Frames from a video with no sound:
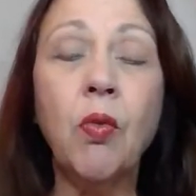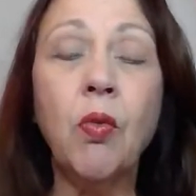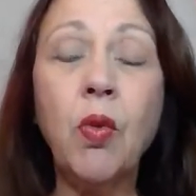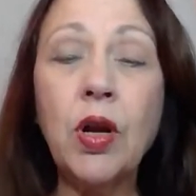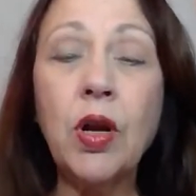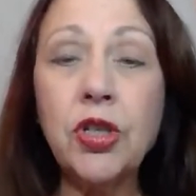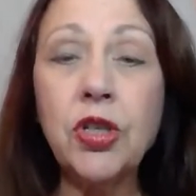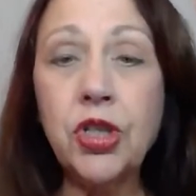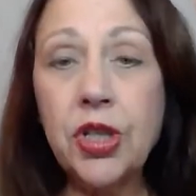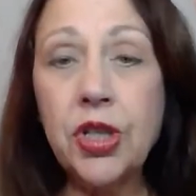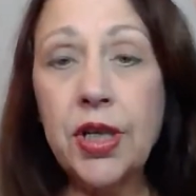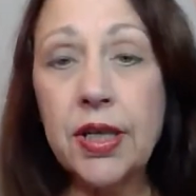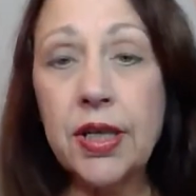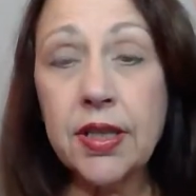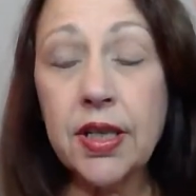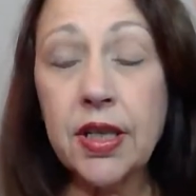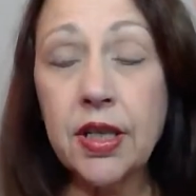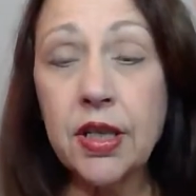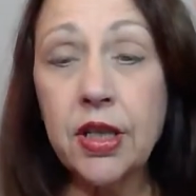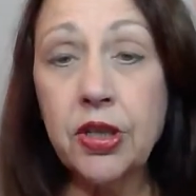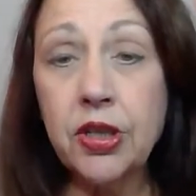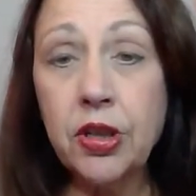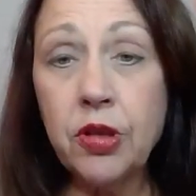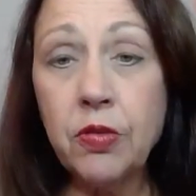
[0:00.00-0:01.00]
What she is
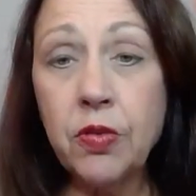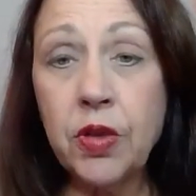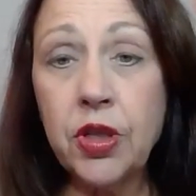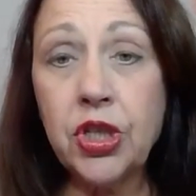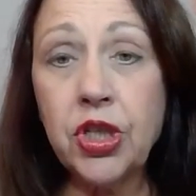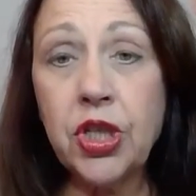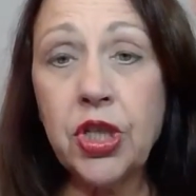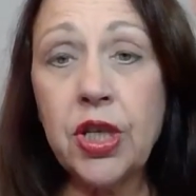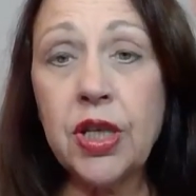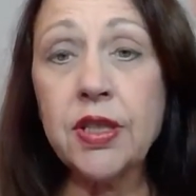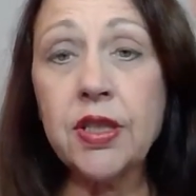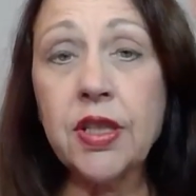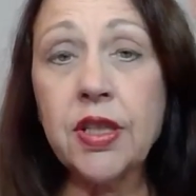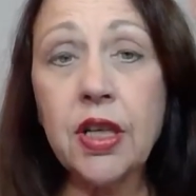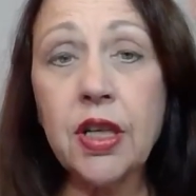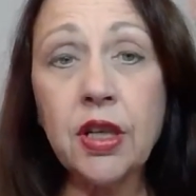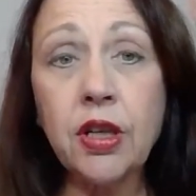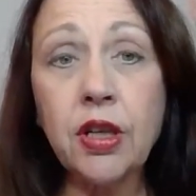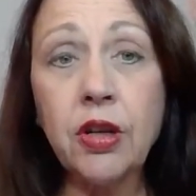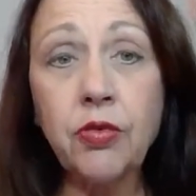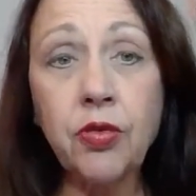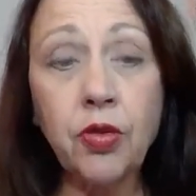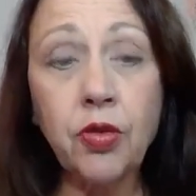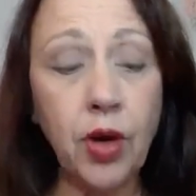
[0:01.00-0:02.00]
going to do is she is going to
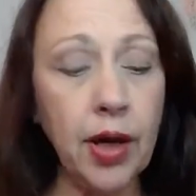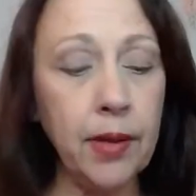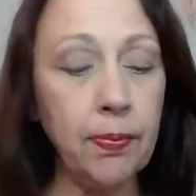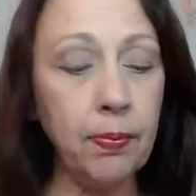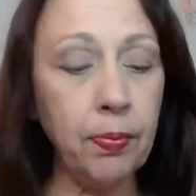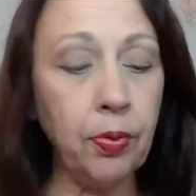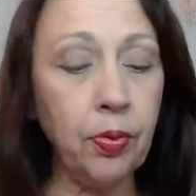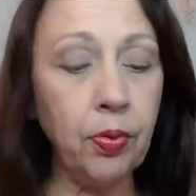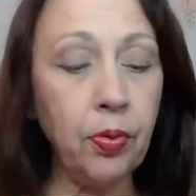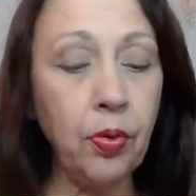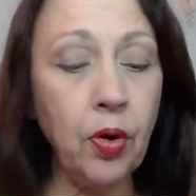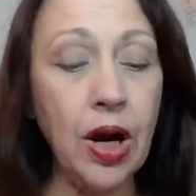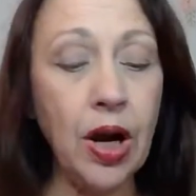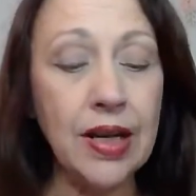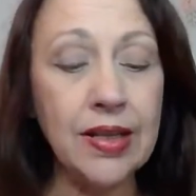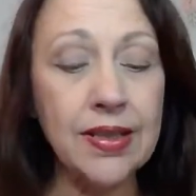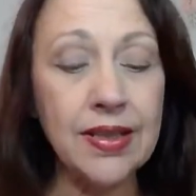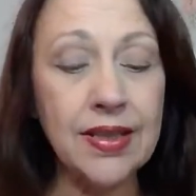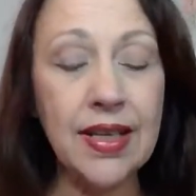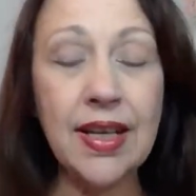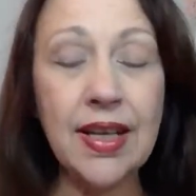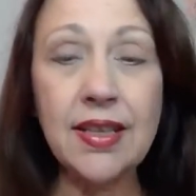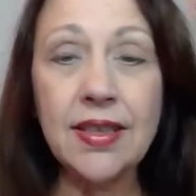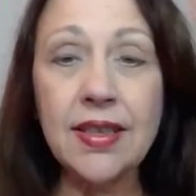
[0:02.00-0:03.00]
go through a
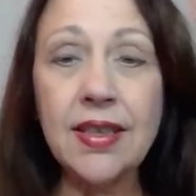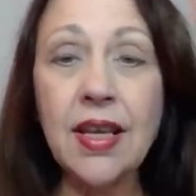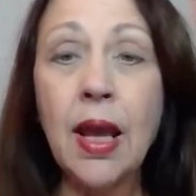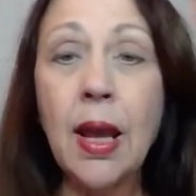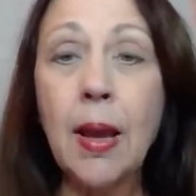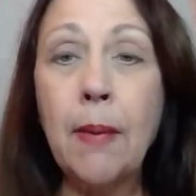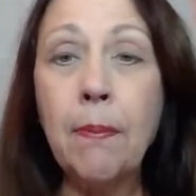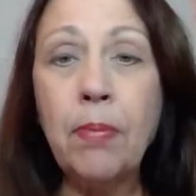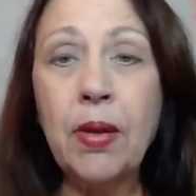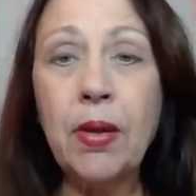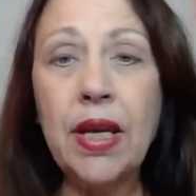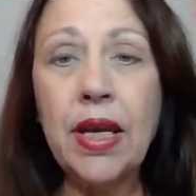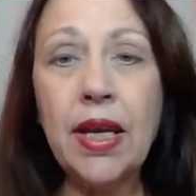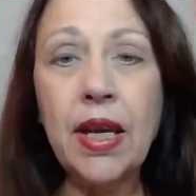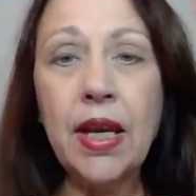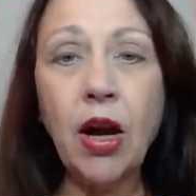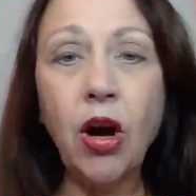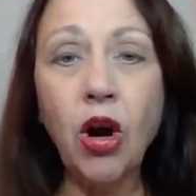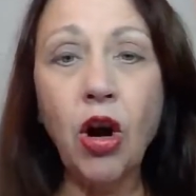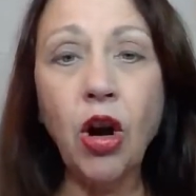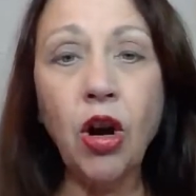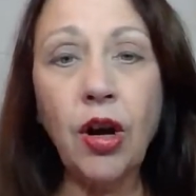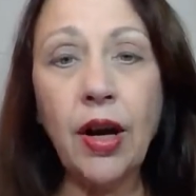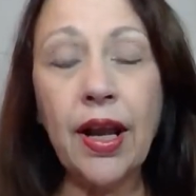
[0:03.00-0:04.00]
process,
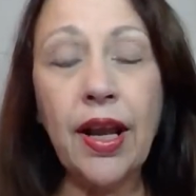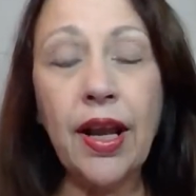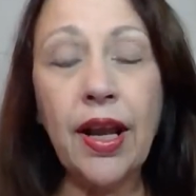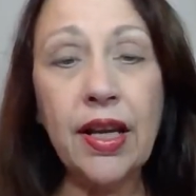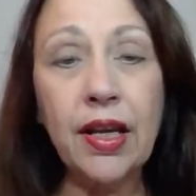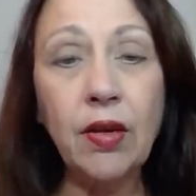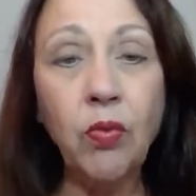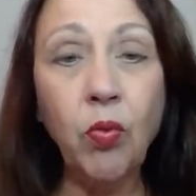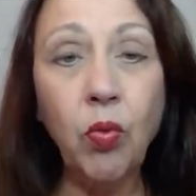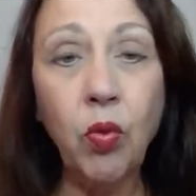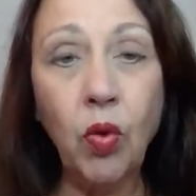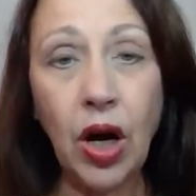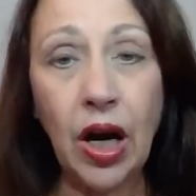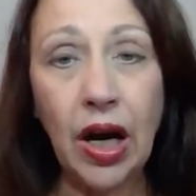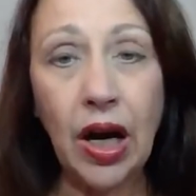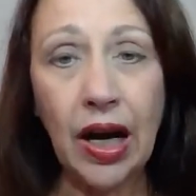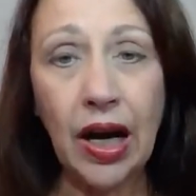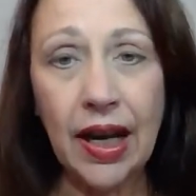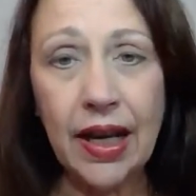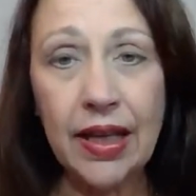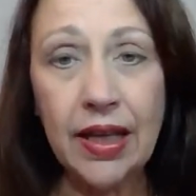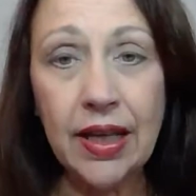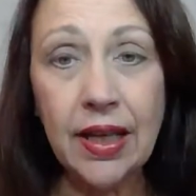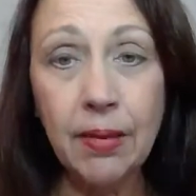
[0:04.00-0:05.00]

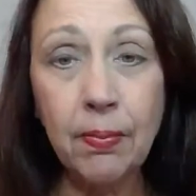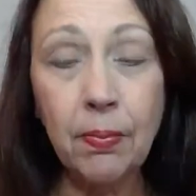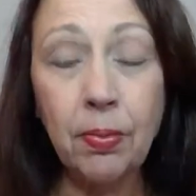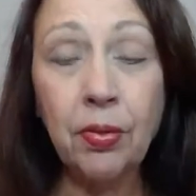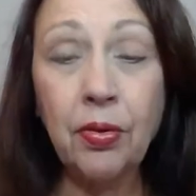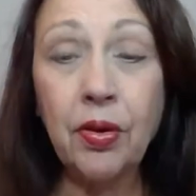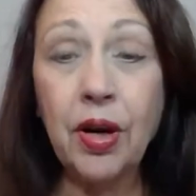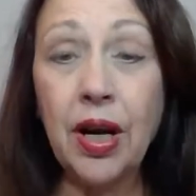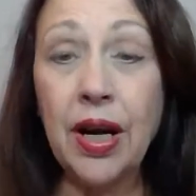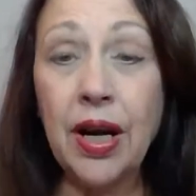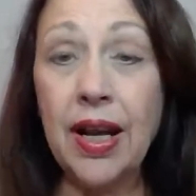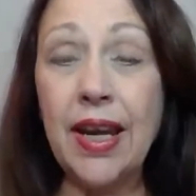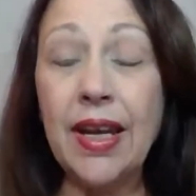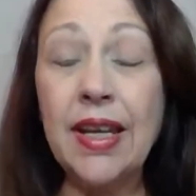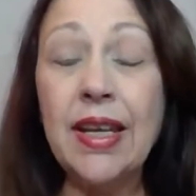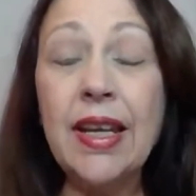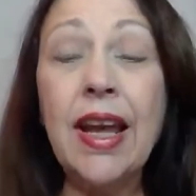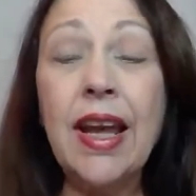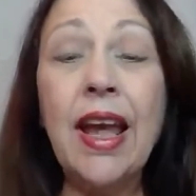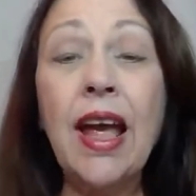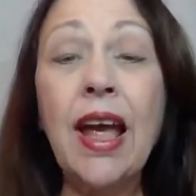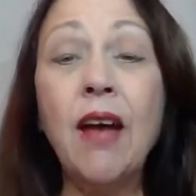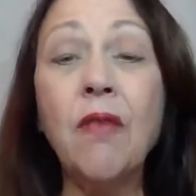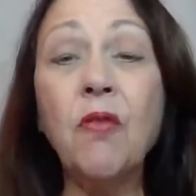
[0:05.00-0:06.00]
P-R-A-Y, pray
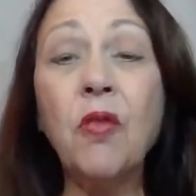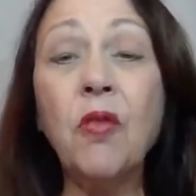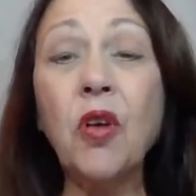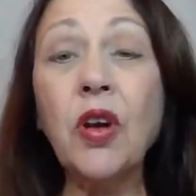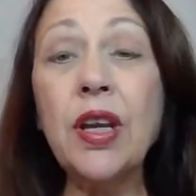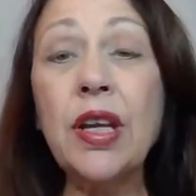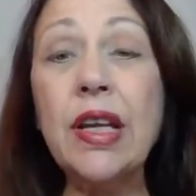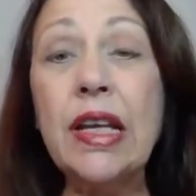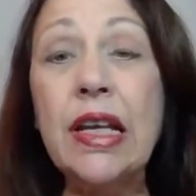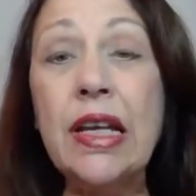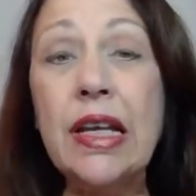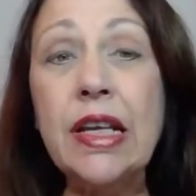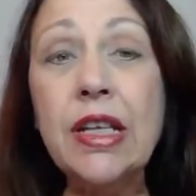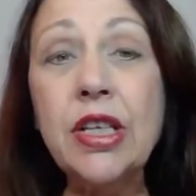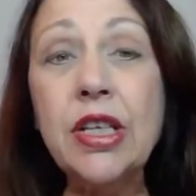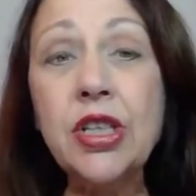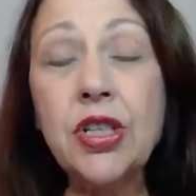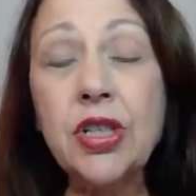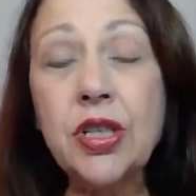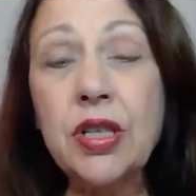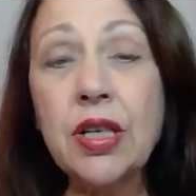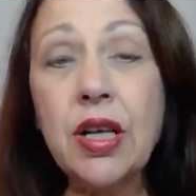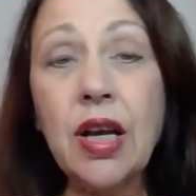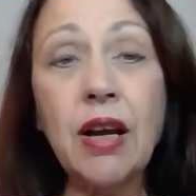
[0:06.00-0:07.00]
for
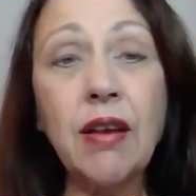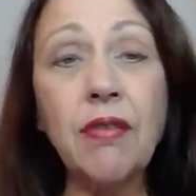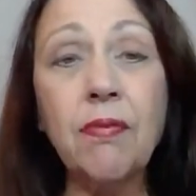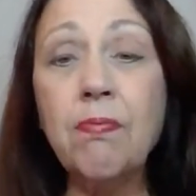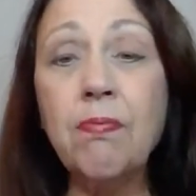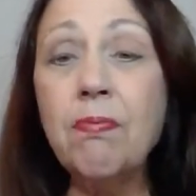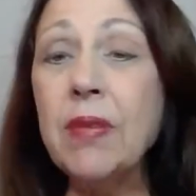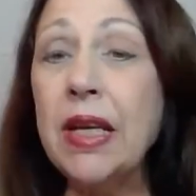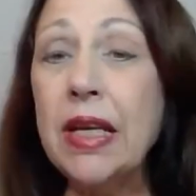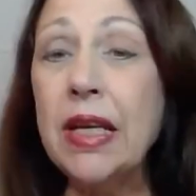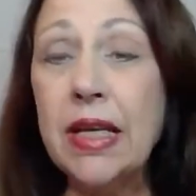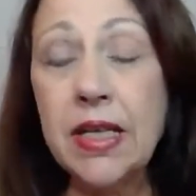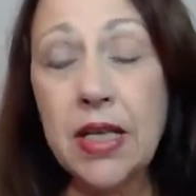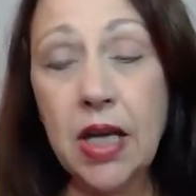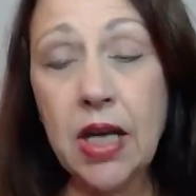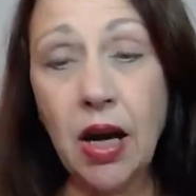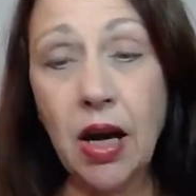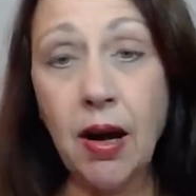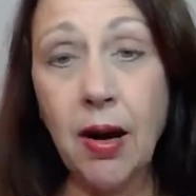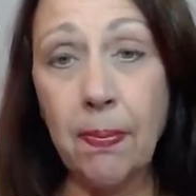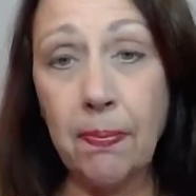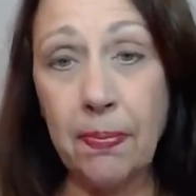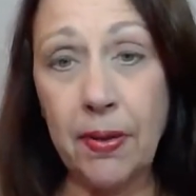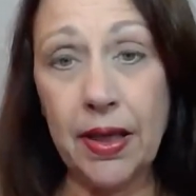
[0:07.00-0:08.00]
each of many
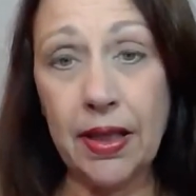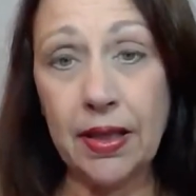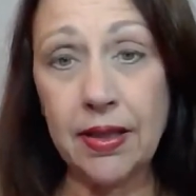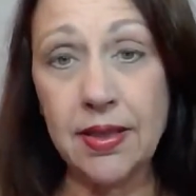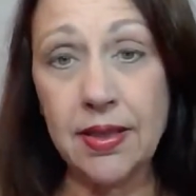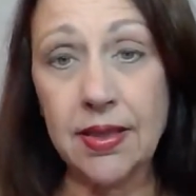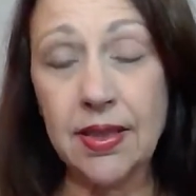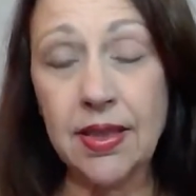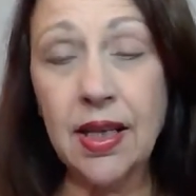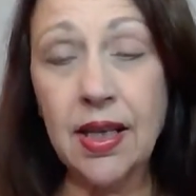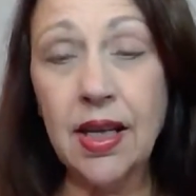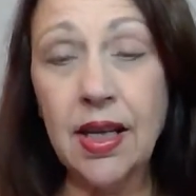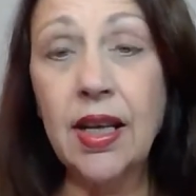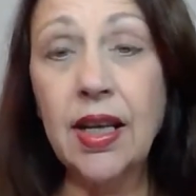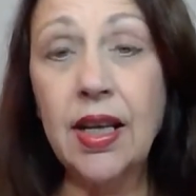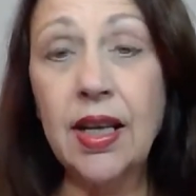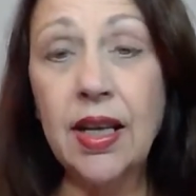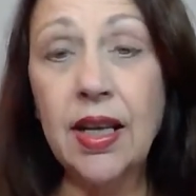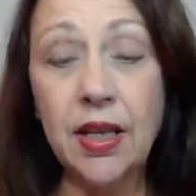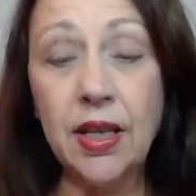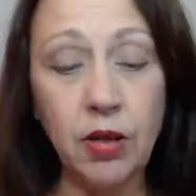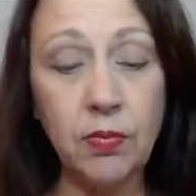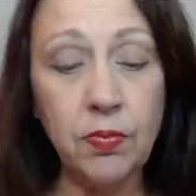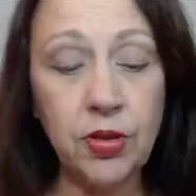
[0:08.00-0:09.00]
topics
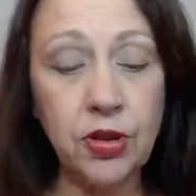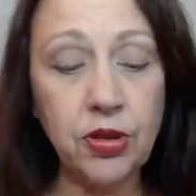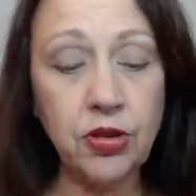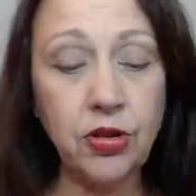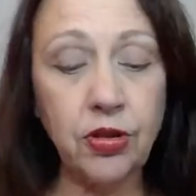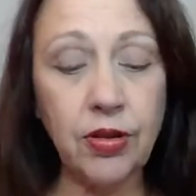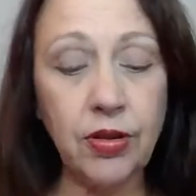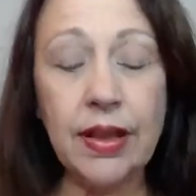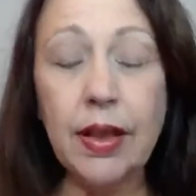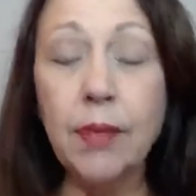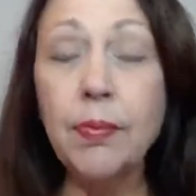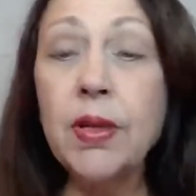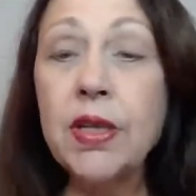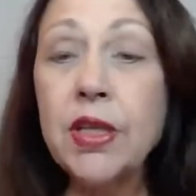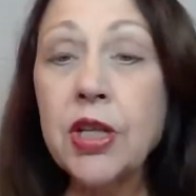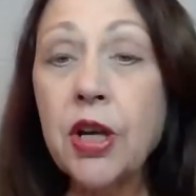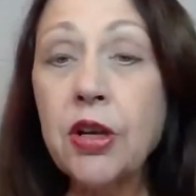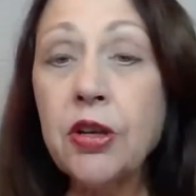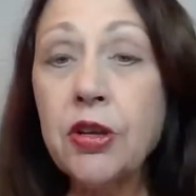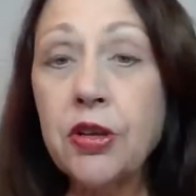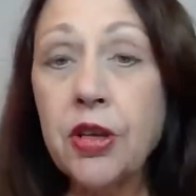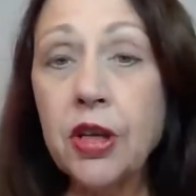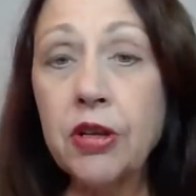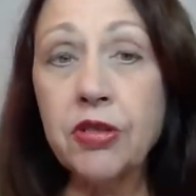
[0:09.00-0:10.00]
in homeschooling. Let me
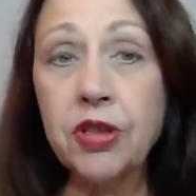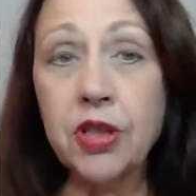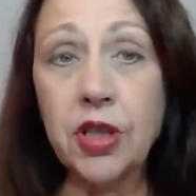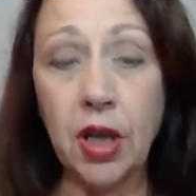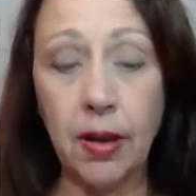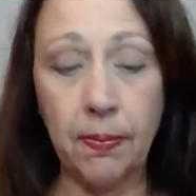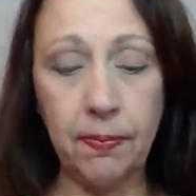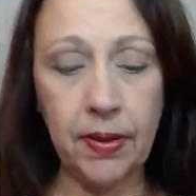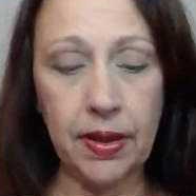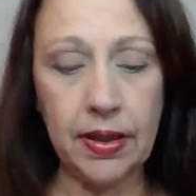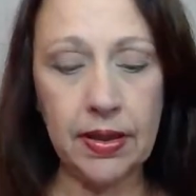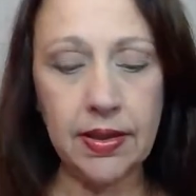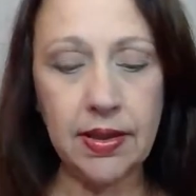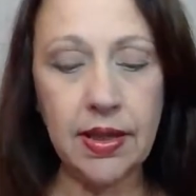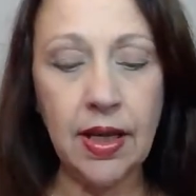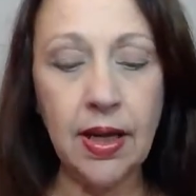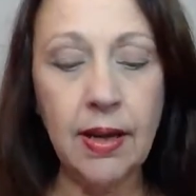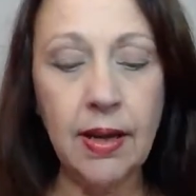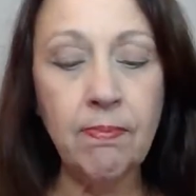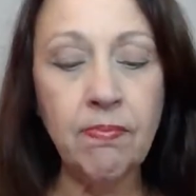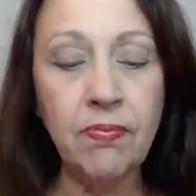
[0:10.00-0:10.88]
tell you those topics.